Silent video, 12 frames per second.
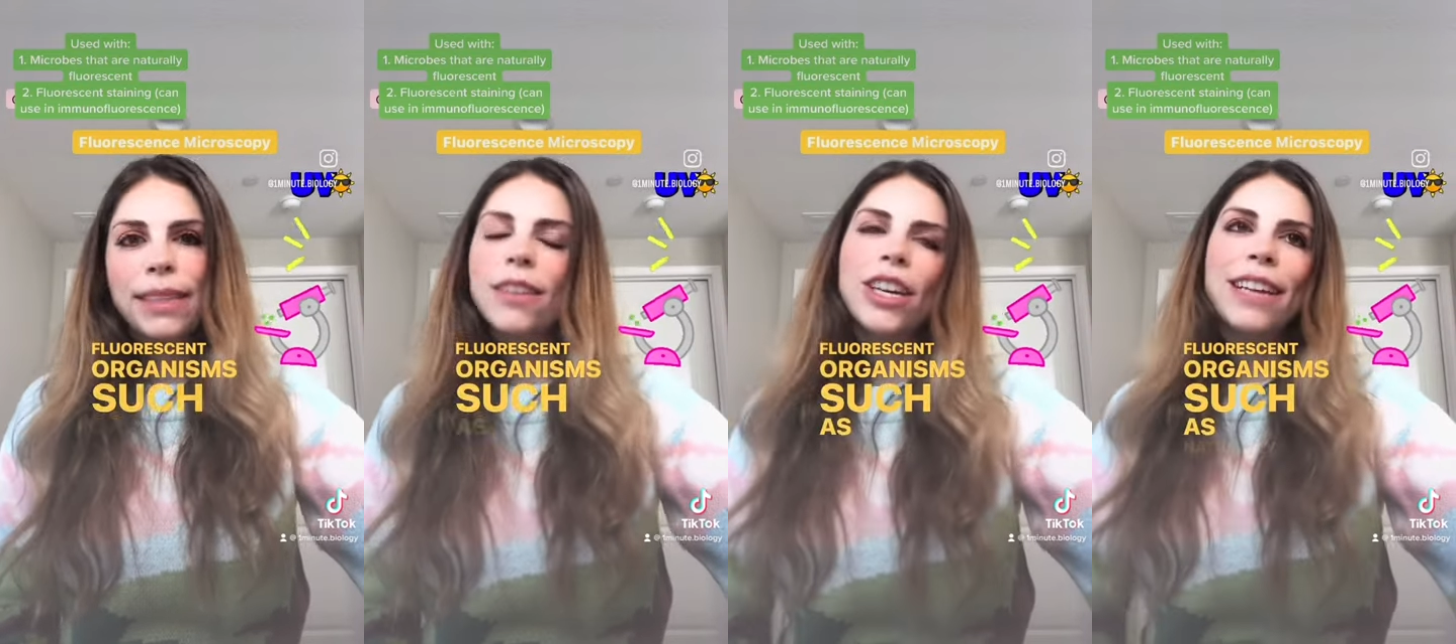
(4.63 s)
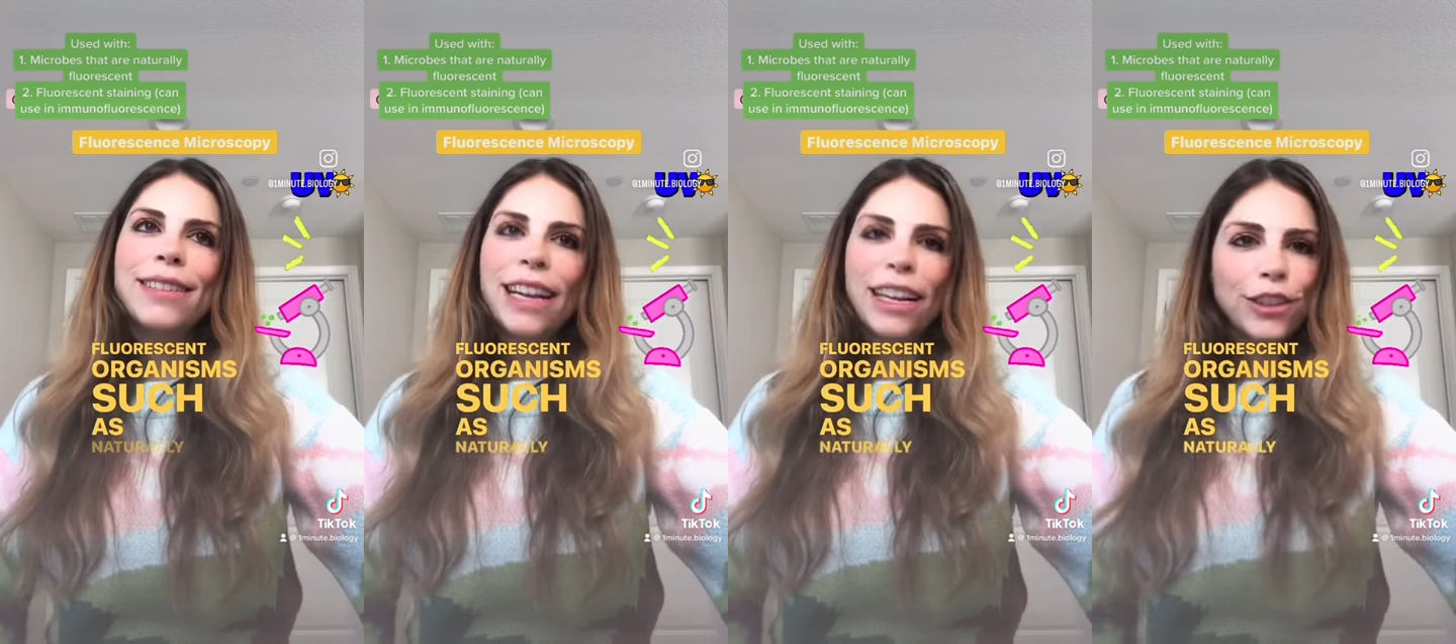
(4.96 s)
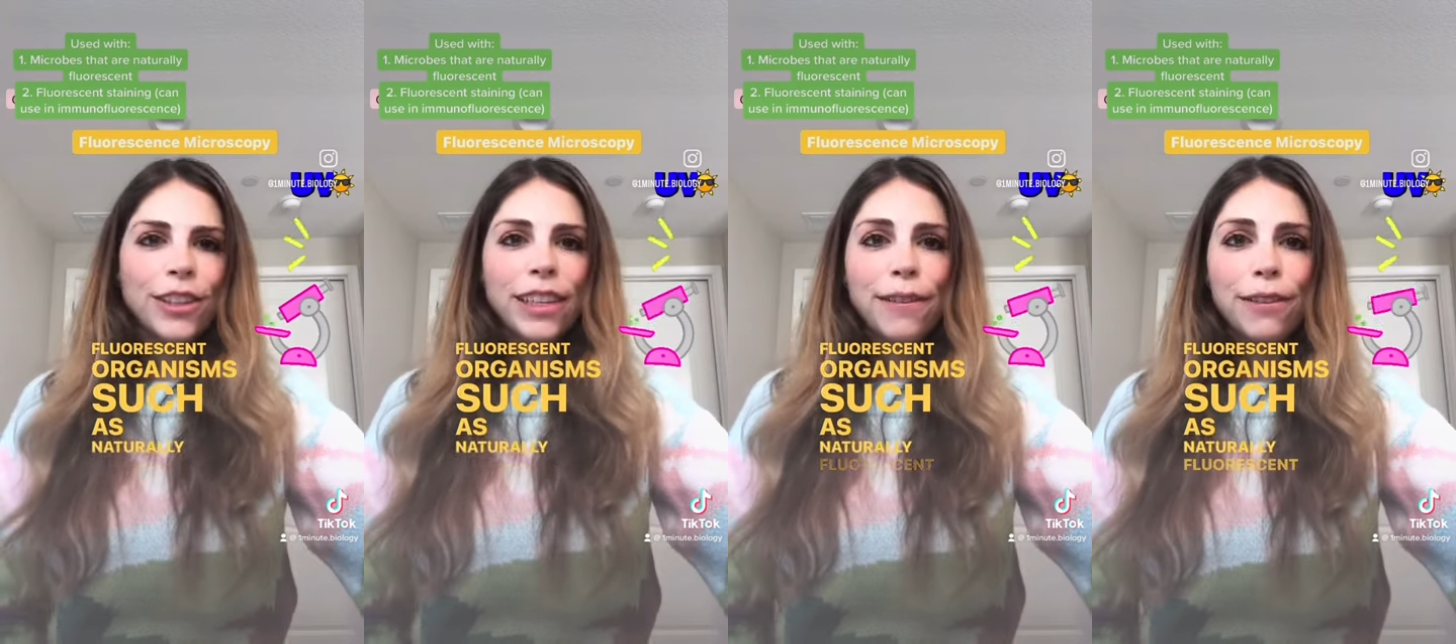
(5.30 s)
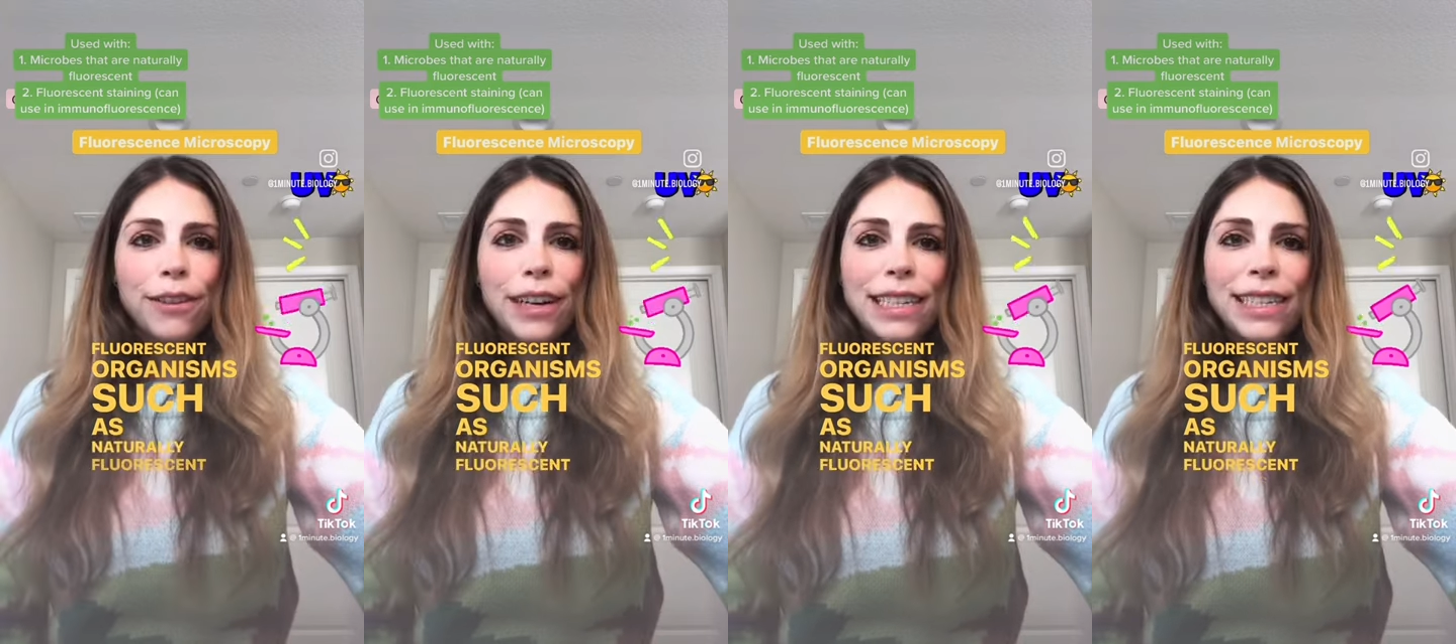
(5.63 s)
such as naturally
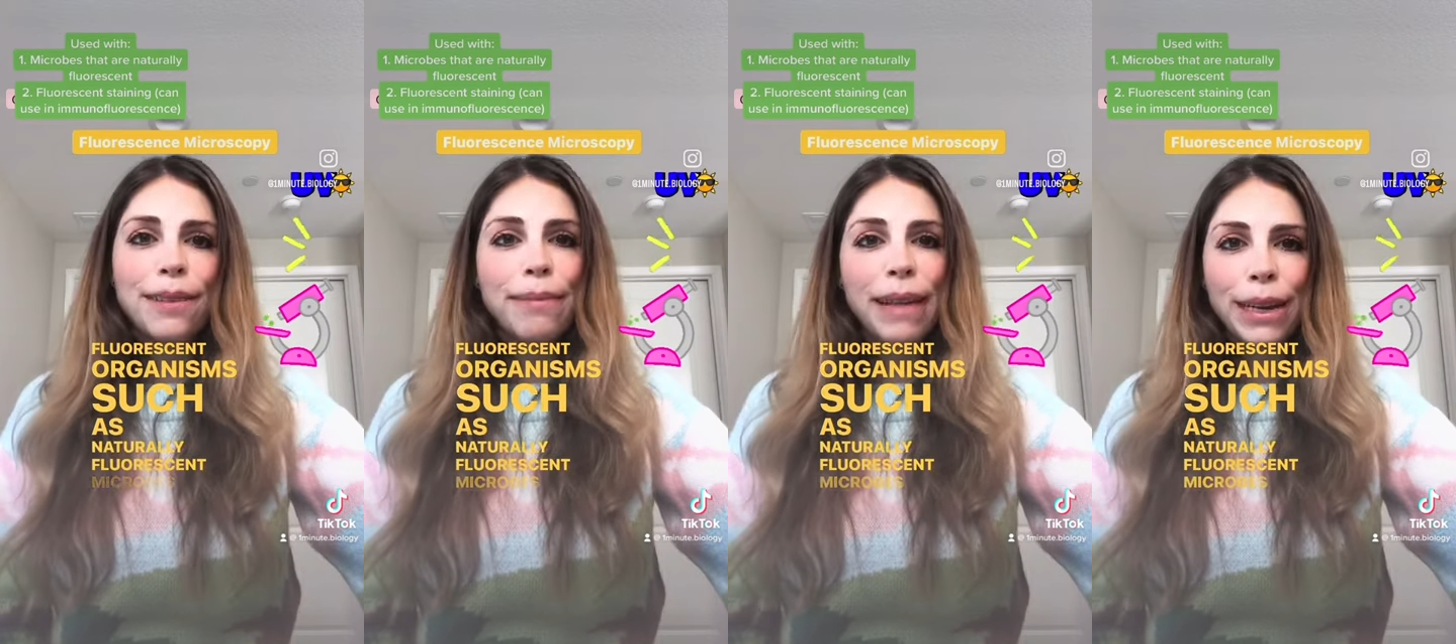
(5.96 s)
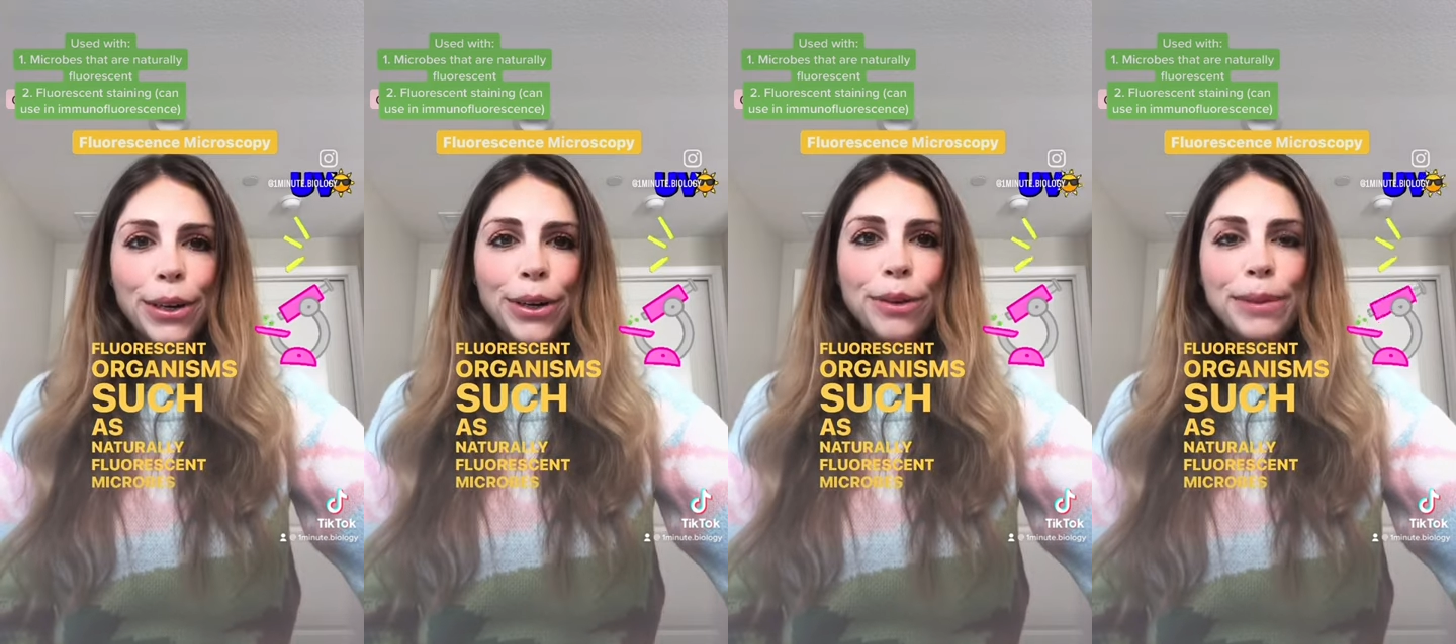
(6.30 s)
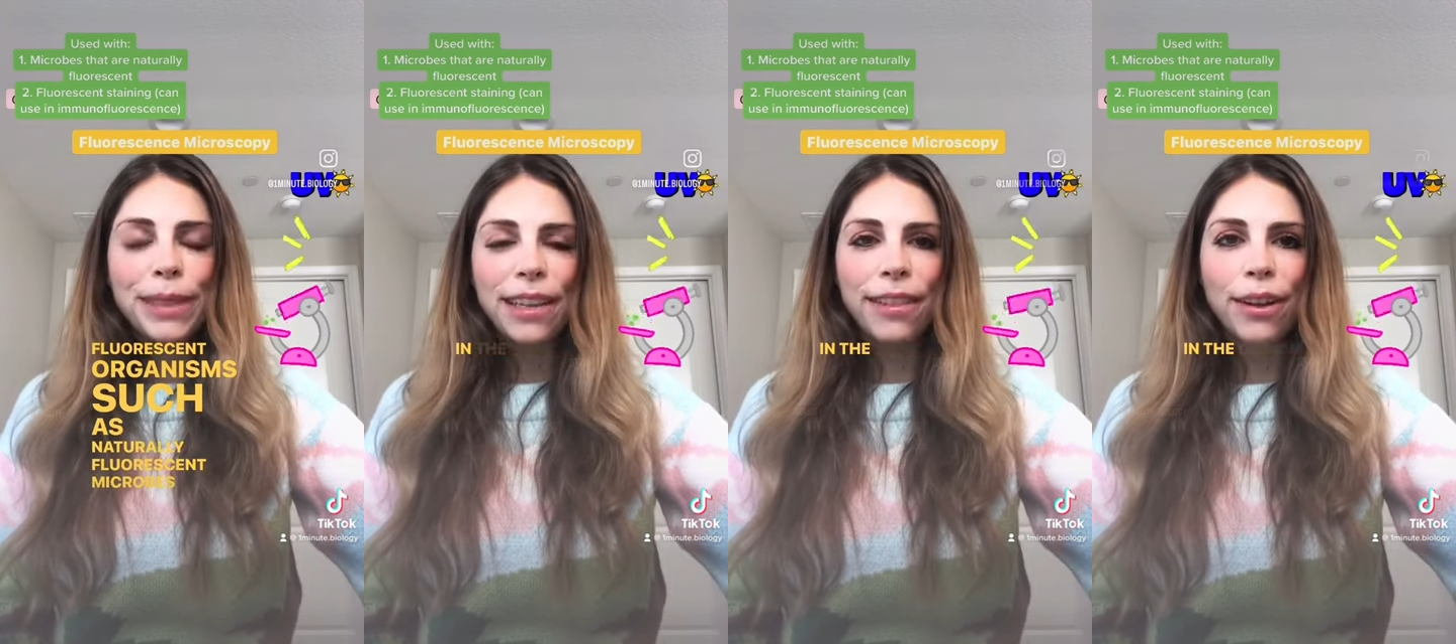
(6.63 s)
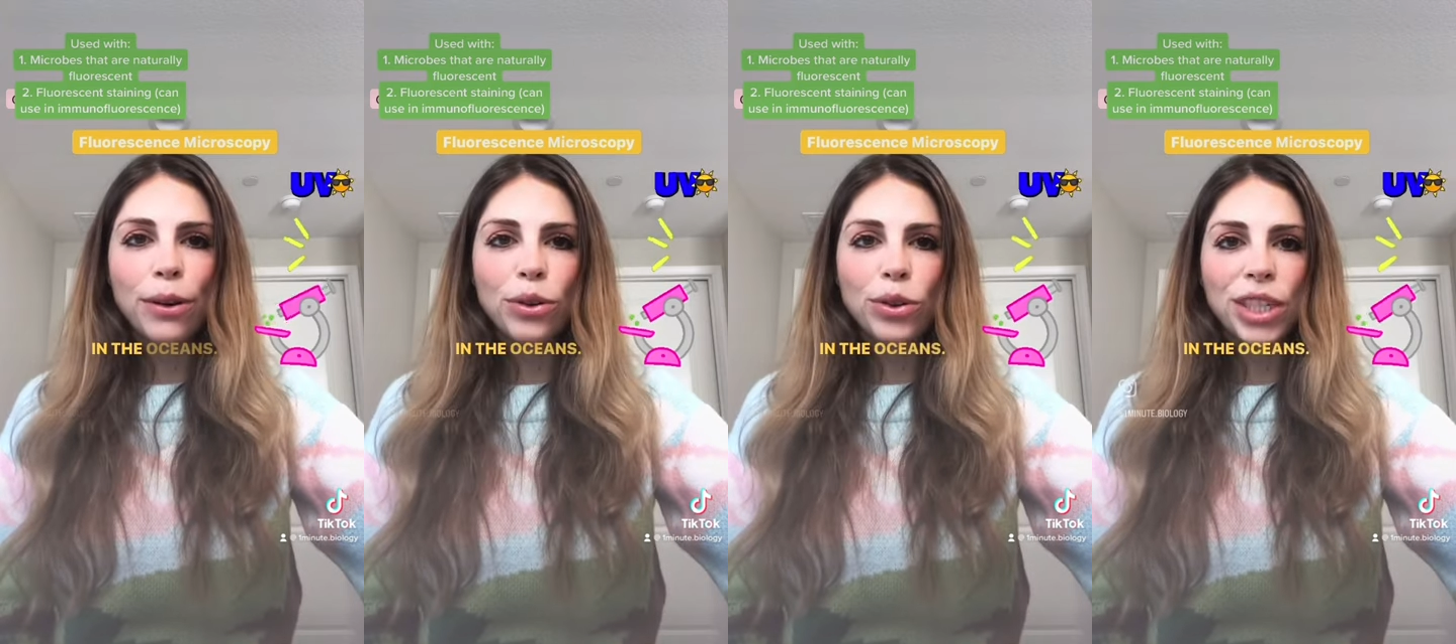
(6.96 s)
fluorescent microbes in
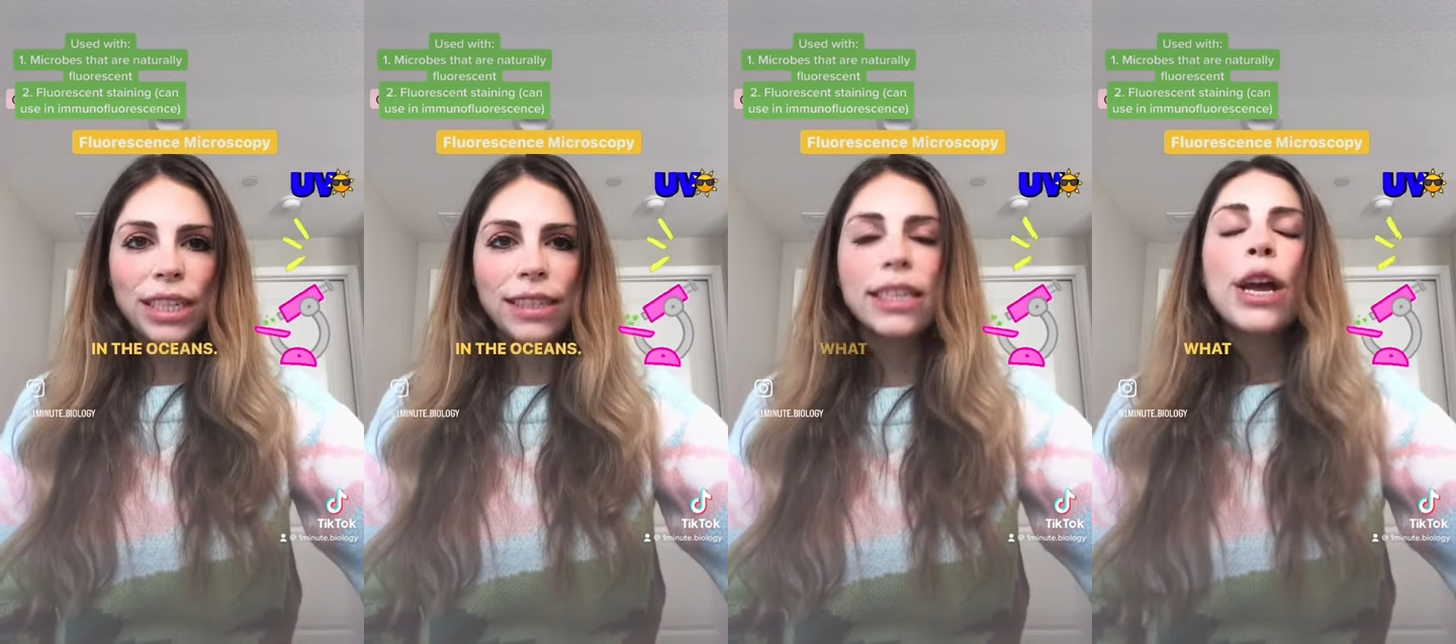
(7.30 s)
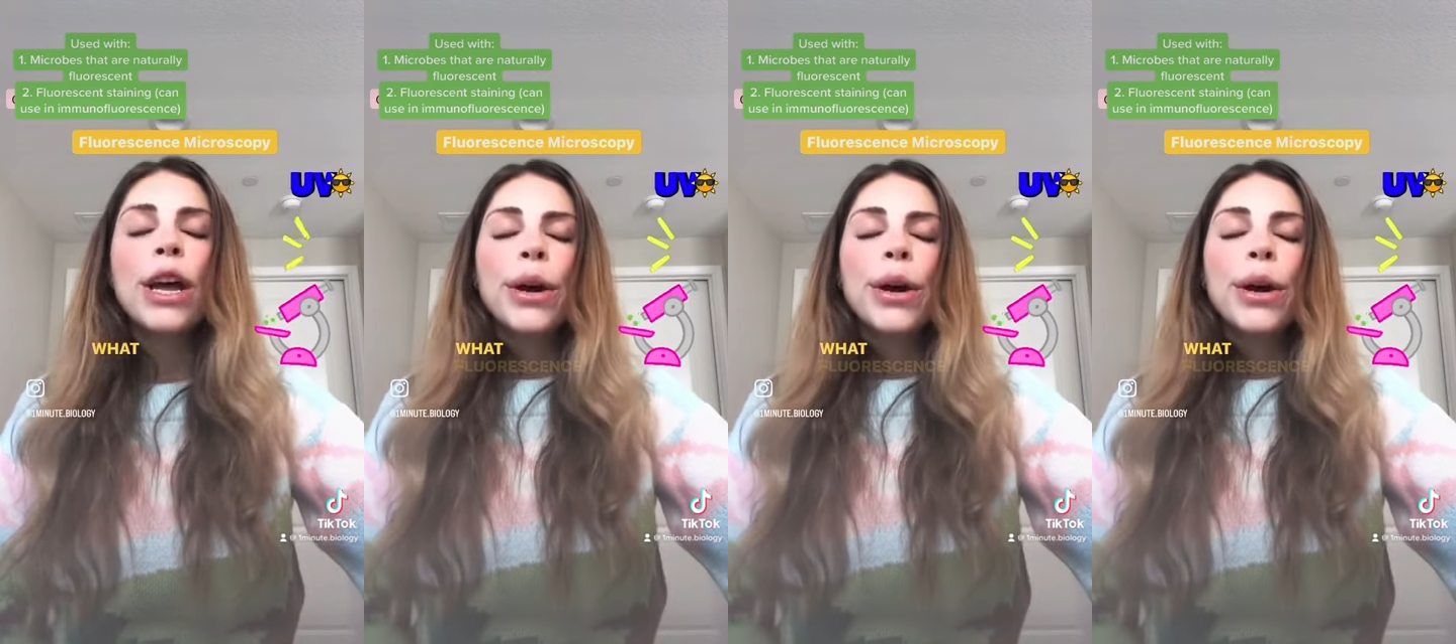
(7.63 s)
the oceans.